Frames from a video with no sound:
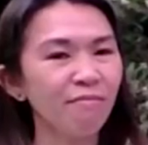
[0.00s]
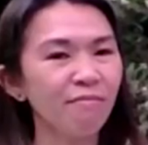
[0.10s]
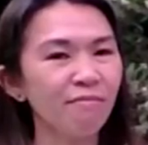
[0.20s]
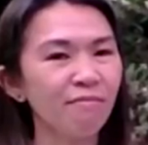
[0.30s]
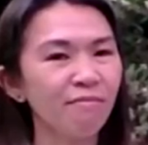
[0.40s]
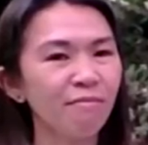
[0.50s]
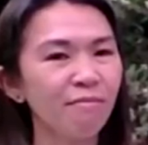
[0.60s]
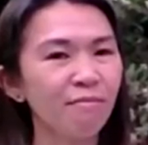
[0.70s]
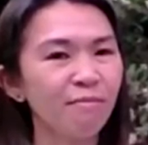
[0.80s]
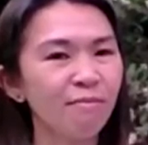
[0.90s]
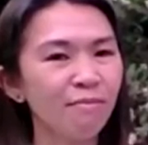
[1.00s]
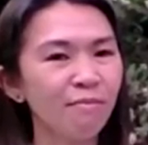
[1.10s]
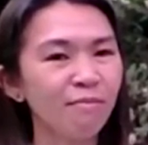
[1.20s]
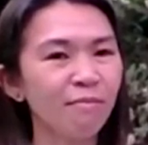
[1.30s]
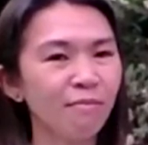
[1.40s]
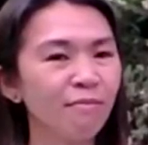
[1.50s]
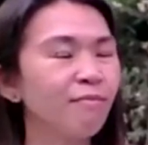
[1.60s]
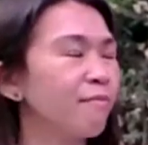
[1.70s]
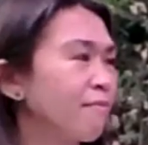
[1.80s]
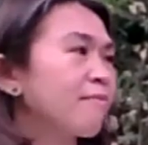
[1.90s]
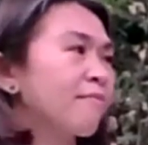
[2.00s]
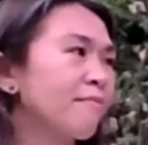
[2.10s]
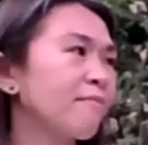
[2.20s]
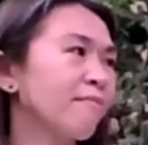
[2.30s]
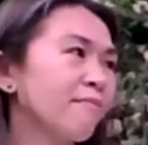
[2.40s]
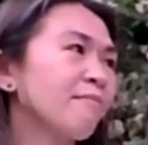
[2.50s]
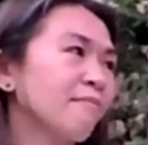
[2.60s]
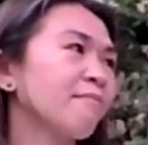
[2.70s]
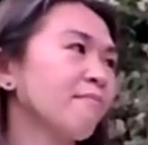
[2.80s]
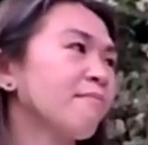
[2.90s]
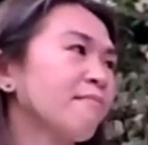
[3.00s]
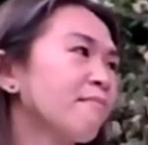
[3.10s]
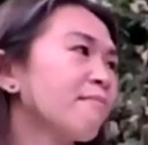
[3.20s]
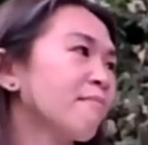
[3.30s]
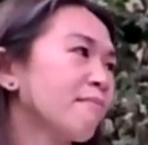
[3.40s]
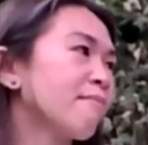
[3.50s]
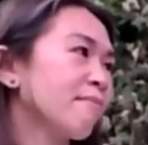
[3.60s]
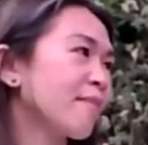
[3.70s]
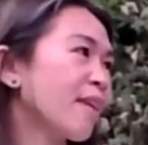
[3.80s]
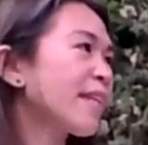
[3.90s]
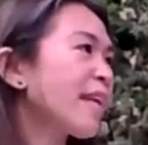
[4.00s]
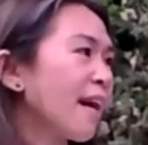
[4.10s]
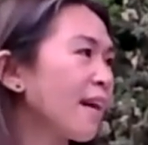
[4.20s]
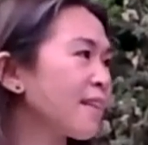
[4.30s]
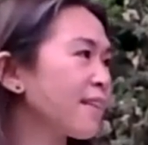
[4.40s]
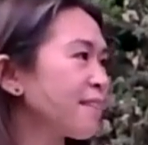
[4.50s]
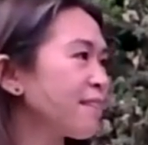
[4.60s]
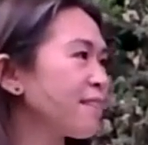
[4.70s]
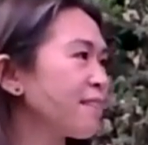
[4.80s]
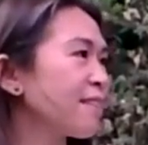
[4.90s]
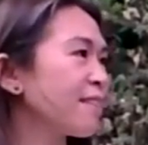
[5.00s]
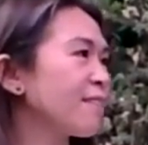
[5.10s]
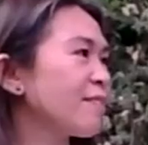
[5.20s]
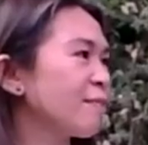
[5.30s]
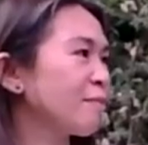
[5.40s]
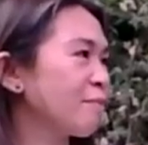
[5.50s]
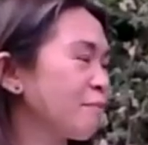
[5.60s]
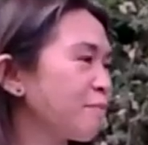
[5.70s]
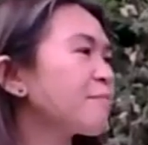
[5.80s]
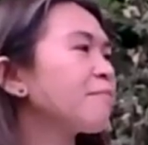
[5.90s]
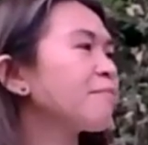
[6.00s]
No words are spoken by the person on screen.